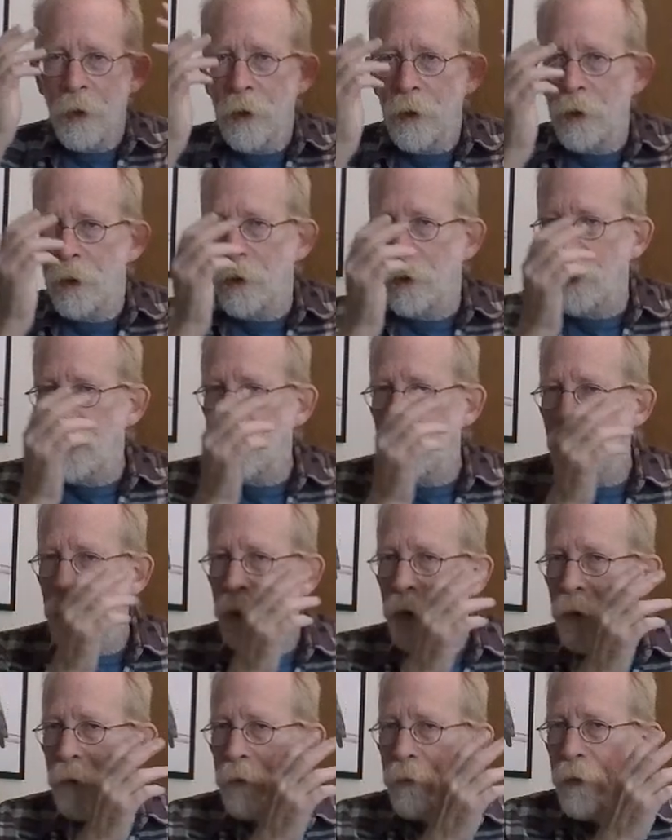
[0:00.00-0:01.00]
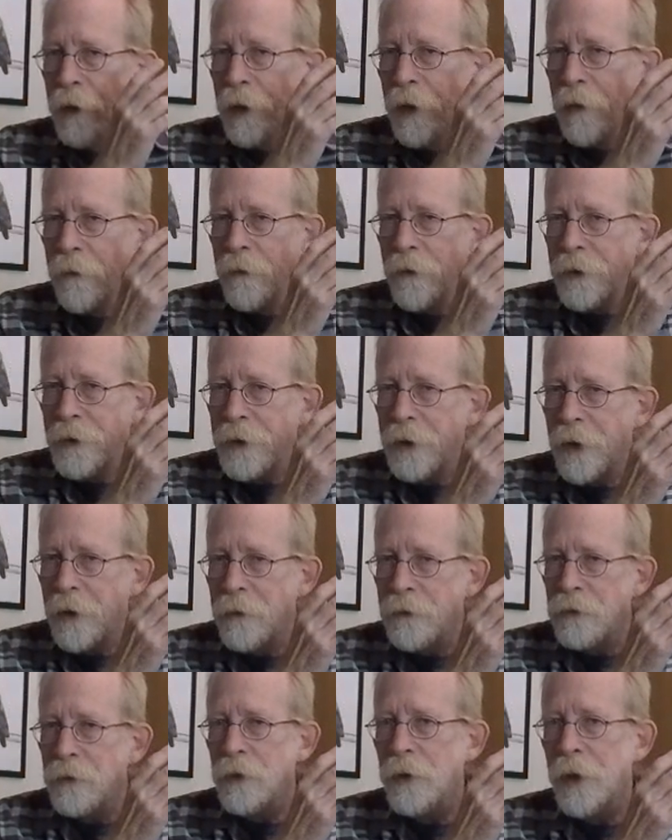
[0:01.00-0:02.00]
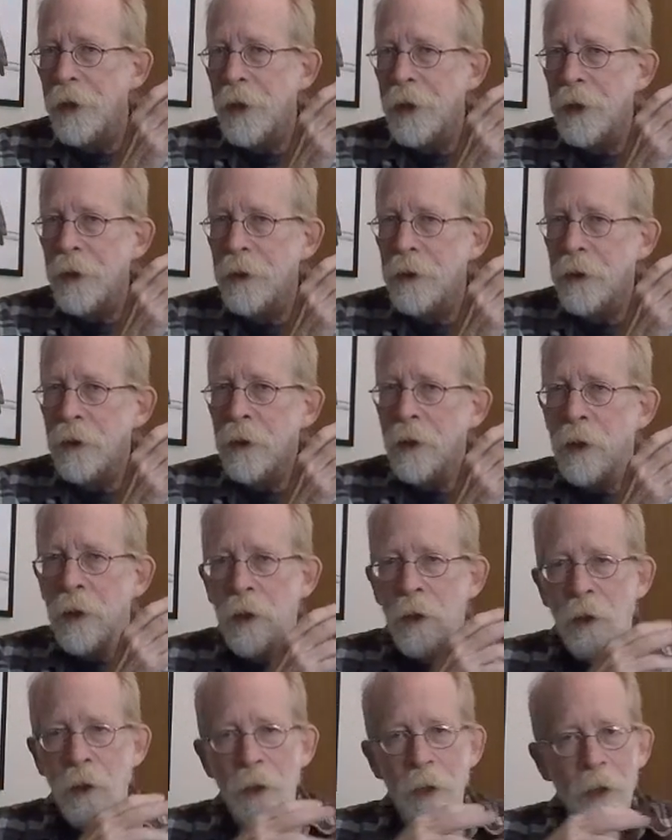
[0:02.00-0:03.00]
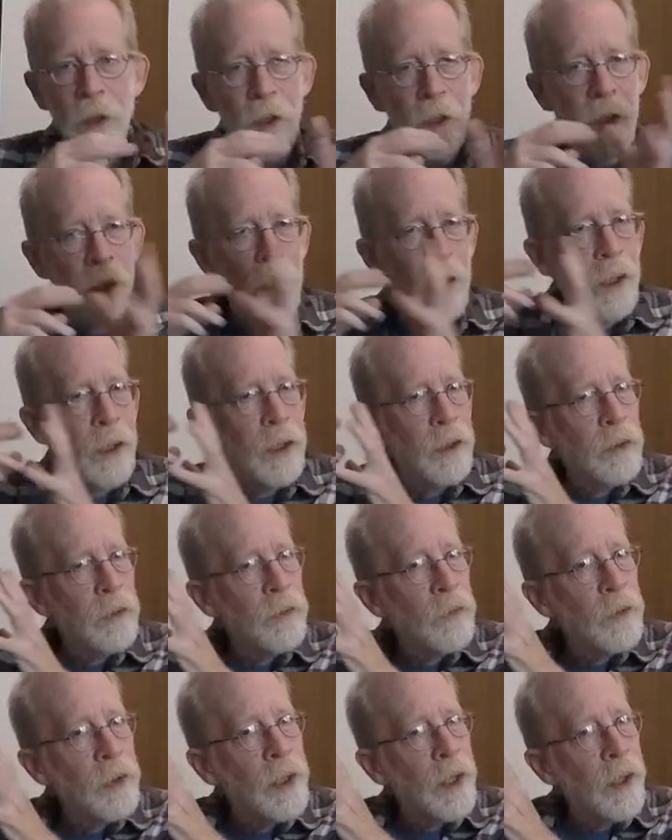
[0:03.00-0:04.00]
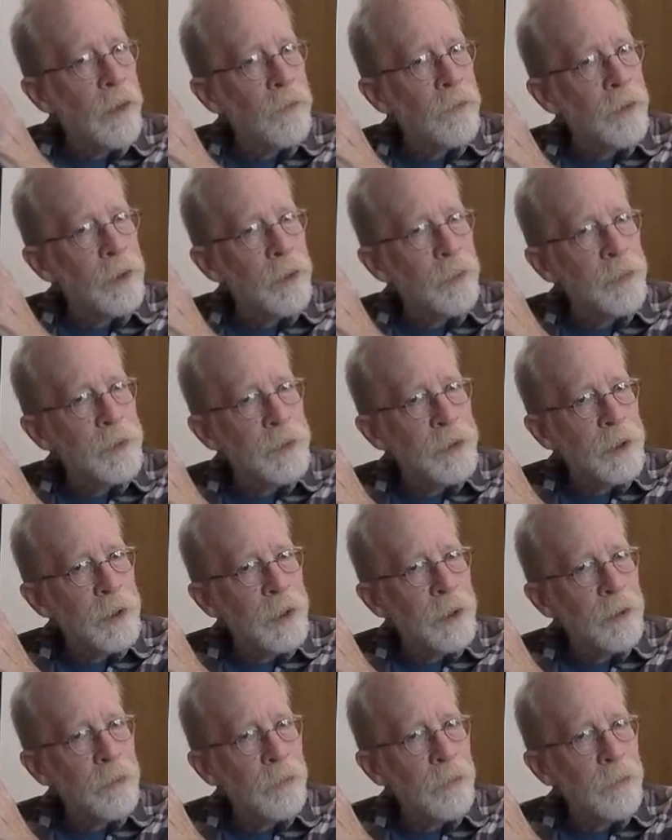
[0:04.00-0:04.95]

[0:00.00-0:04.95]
the Yod we have the dove gray, Hey we have the obsidian